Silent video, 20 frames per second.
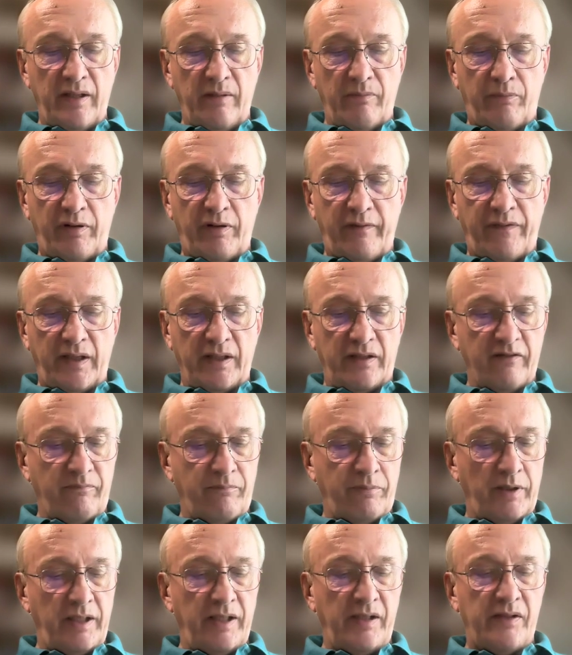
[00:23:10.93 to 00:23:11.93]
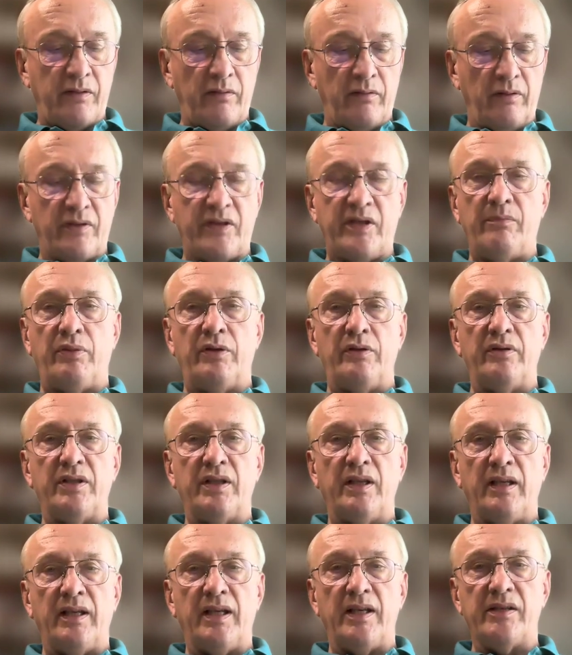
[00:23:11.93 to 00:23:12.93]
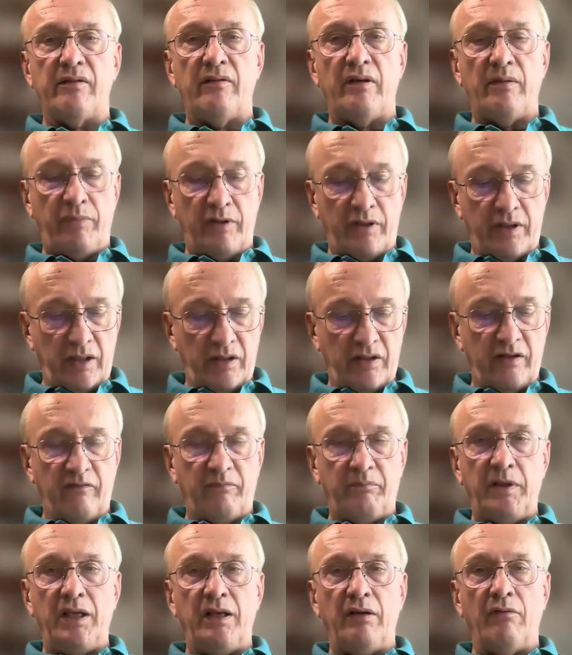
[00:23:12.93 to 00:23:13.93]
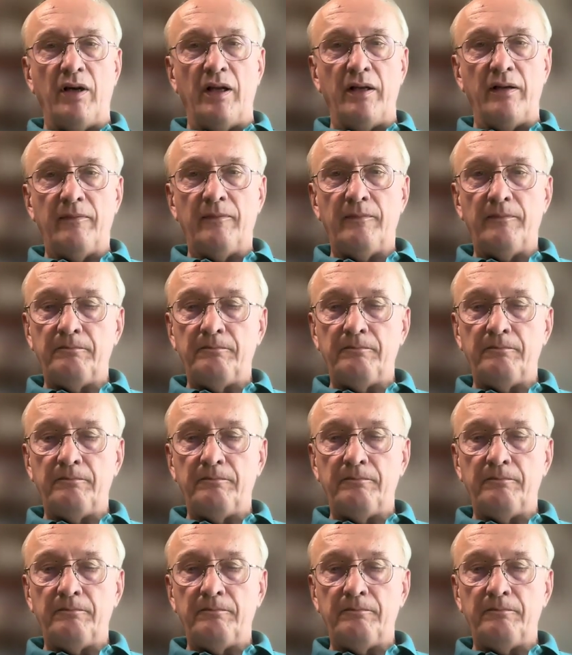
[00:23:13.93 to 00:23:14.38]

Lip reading: the prefect of police, who looks a brute and has the reputation of being one.